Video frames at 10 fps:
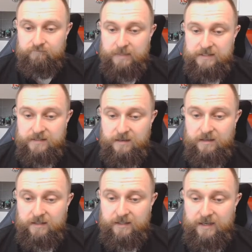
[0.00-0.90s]

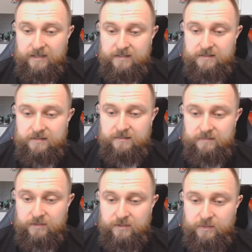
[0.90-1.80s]
Baysguard, I guess.
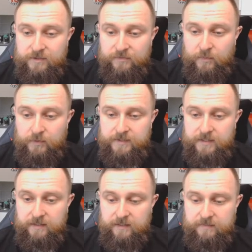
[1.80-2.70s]
Comes on for
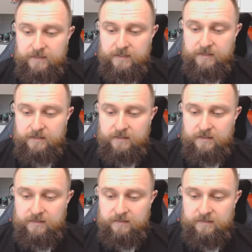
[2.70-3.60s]
Pulisic.
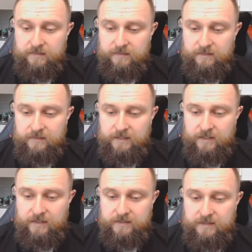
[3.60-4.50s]
And
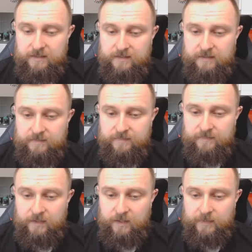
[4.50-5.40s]
then that's it, isn't it?
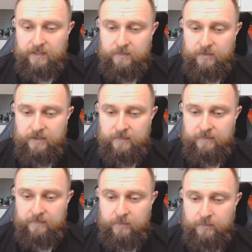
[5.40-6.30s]
We can't make any more, can we?
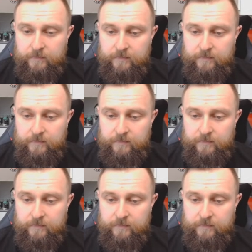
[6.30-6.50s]
Nope.